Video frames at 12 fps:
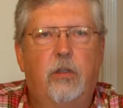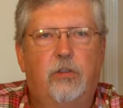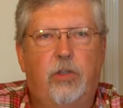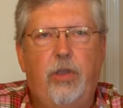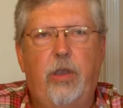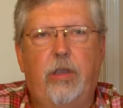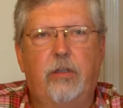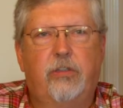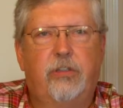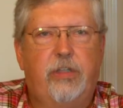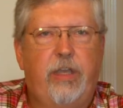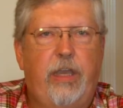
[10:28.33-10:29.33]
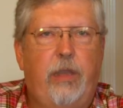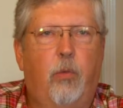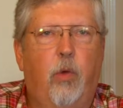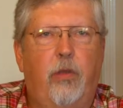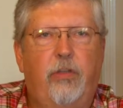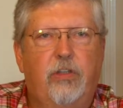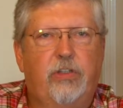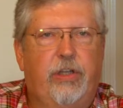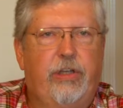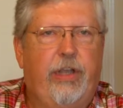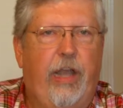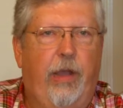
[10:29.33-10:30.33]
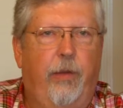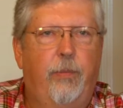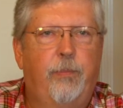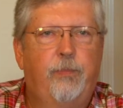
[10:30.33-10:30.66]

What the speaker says: so you can see where this could go.